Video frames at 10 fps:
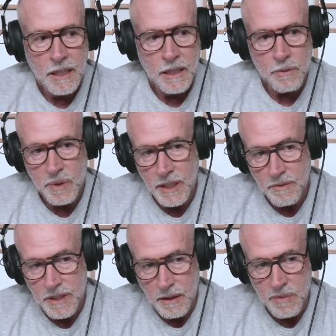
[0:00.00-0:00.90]
And we
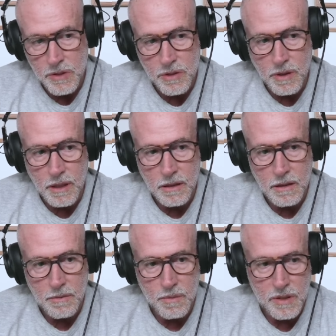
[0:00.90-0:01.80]
have demonstrated
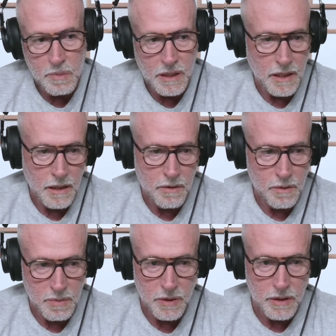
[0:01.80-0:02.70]
that we spend
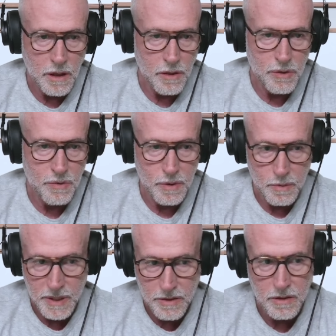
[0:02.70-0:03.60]
$800 billion for a
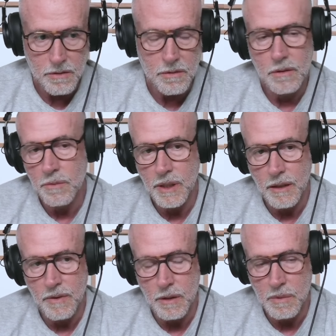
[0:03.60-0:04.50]
reason, and that we
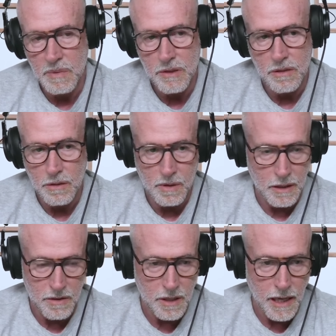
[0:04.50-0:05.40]
have armaments that no one
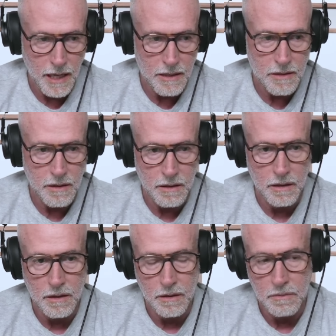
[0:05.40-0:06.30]
else has, and
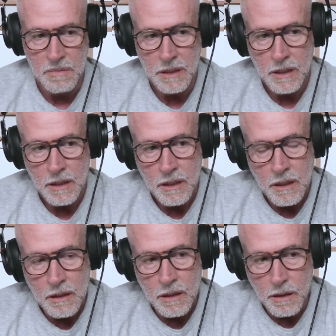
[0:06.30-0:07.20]
that the the